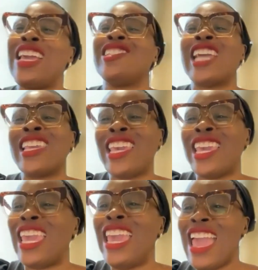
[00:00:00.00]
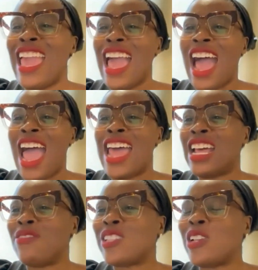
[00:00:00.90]
and Jackie, and
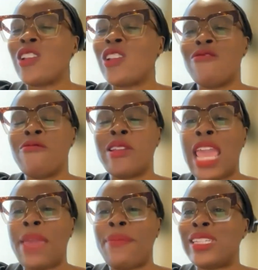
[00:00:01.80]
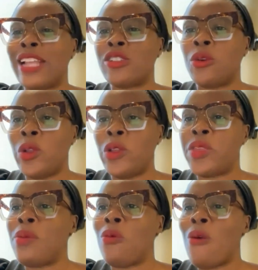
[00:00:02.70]
I'm so sorry we weren't able to get to all of
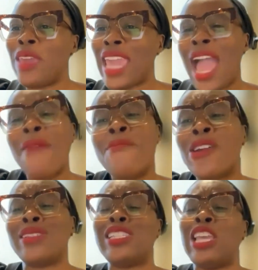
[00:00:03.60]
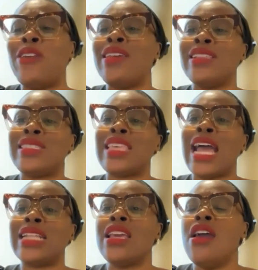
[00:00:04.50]
them. But what we can promise you is
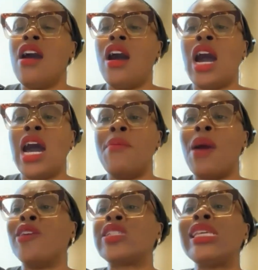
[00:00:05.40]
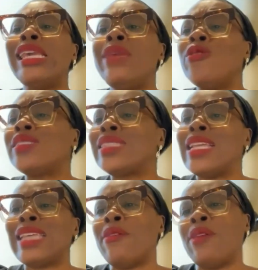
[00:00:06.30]
that our team will
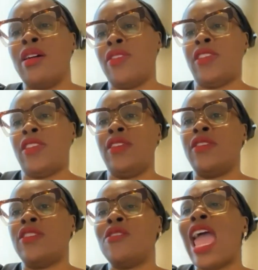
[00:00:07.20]
send out answers to